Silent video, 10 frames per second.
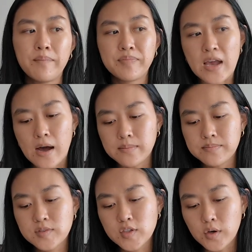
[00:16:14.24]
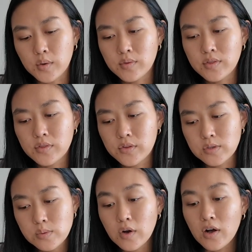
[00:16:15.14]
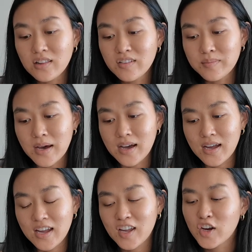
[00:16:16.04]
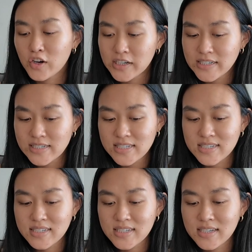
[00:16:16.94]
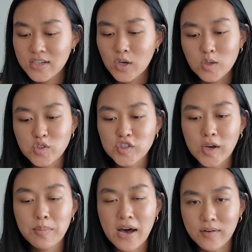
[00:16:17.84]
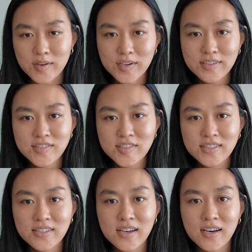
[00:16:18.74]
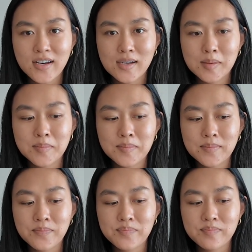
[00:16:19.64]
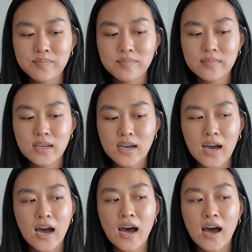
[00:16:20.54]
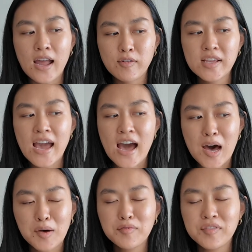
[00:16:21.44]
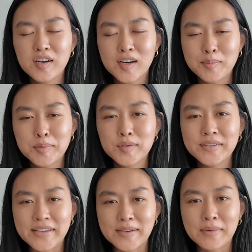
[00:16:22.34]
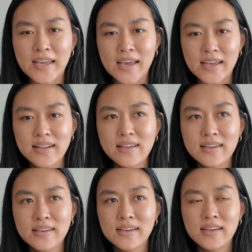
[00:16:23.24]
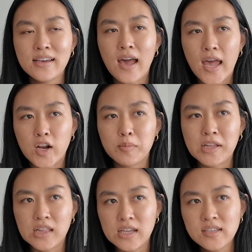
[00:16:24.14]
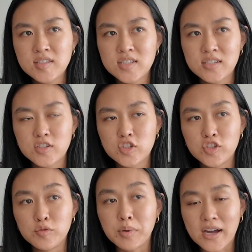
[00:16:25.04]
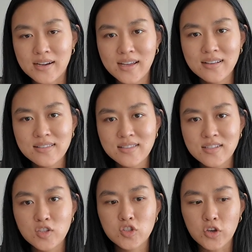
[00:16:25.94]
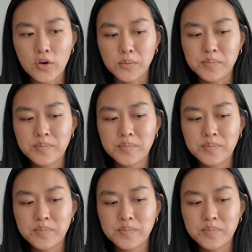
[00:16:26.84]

yeah, so those were all of my current hojicha powders. I already have a couple in my head and on my list to buy next, so